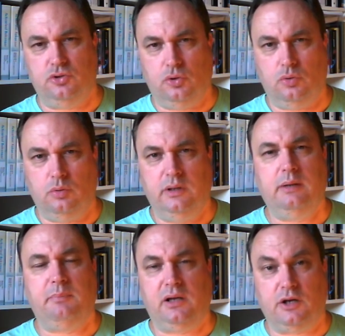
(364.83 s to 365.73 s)
know
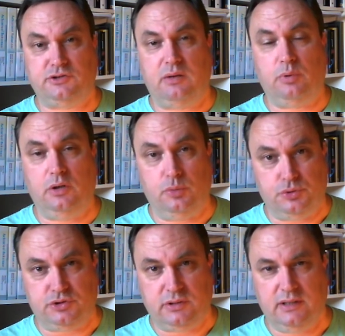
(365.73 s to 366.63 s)
because they will
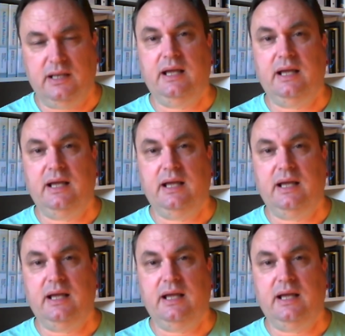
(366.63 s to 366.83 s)
lose.